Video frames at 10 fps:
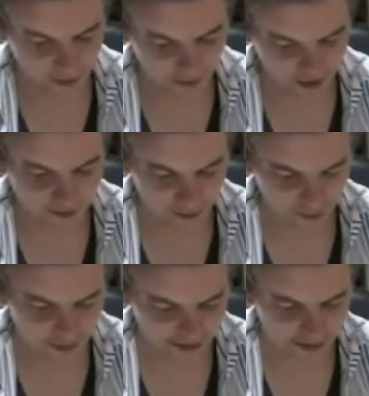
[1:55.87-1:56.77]
origin of the
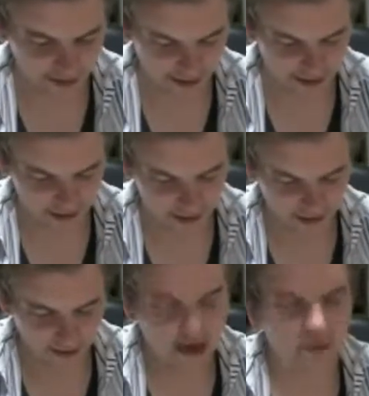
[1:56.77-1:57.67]
word essay.
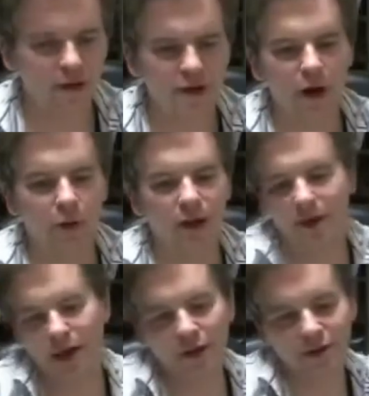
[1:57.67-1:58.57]
I looked it up on
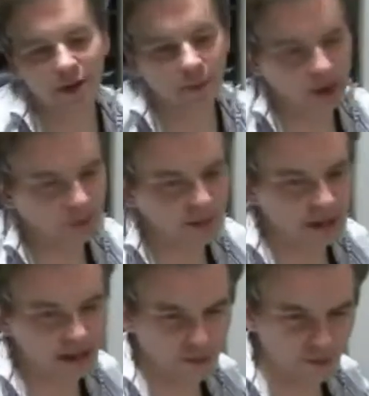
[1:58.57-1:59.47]

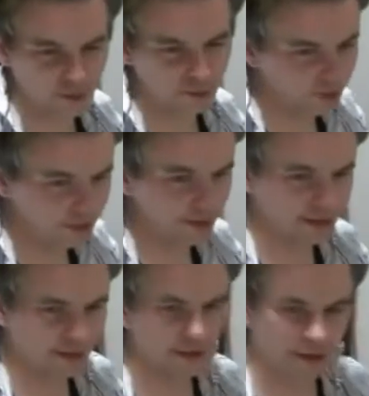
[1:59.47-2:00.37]
Wikipedia because I was going, really,
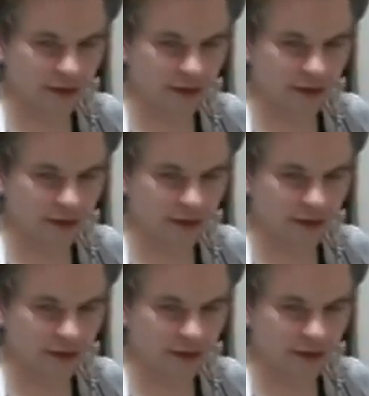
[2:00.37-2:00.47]
that's the